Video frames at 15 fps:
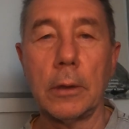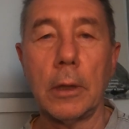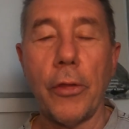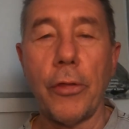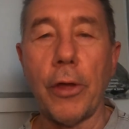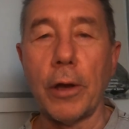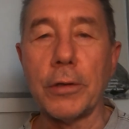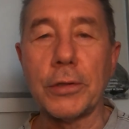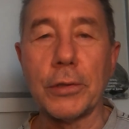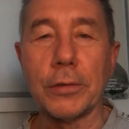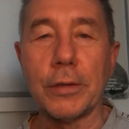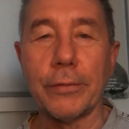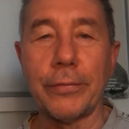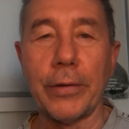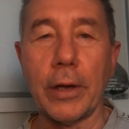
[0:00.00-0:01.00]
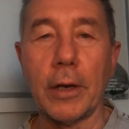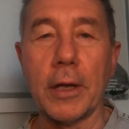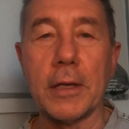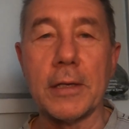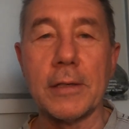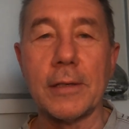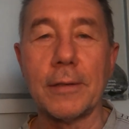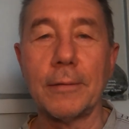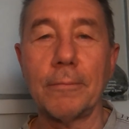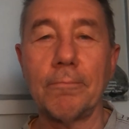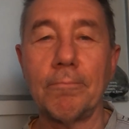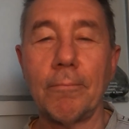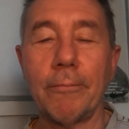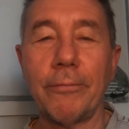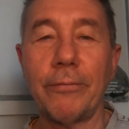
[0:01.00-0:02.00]
Those sorts of feelings
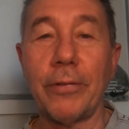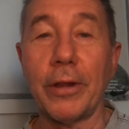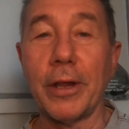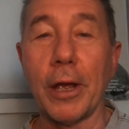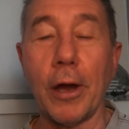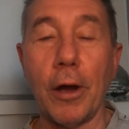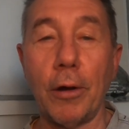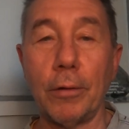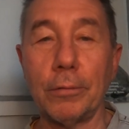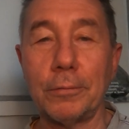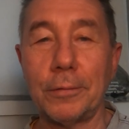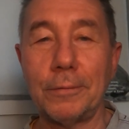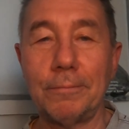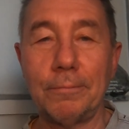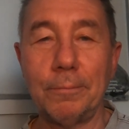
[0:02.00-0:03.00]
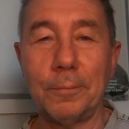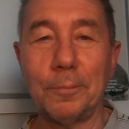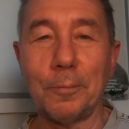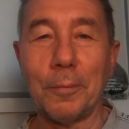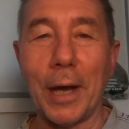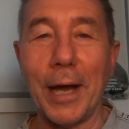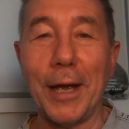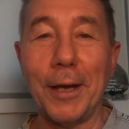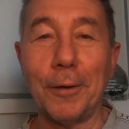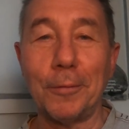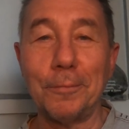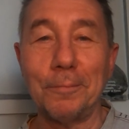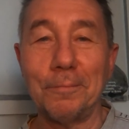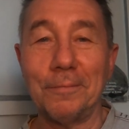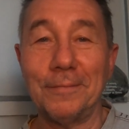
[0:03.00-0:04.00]
for the old
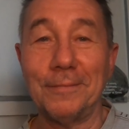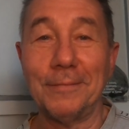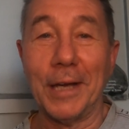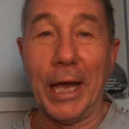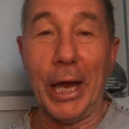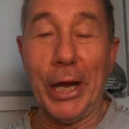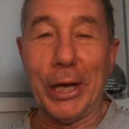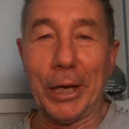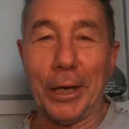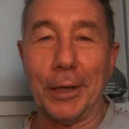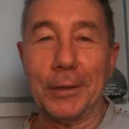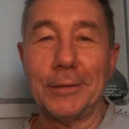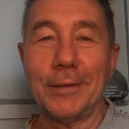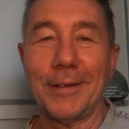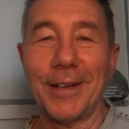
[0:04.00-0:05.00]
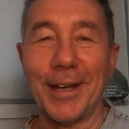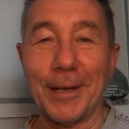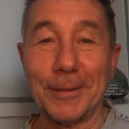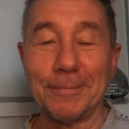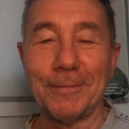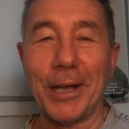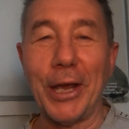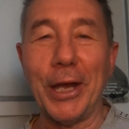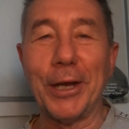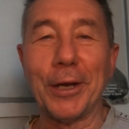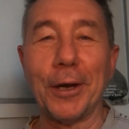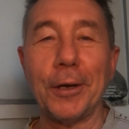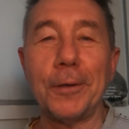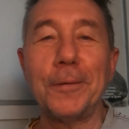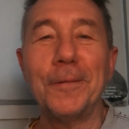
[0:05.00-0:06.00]
male ego, that
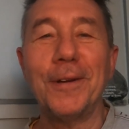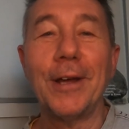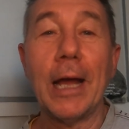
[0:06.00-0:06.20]
ego.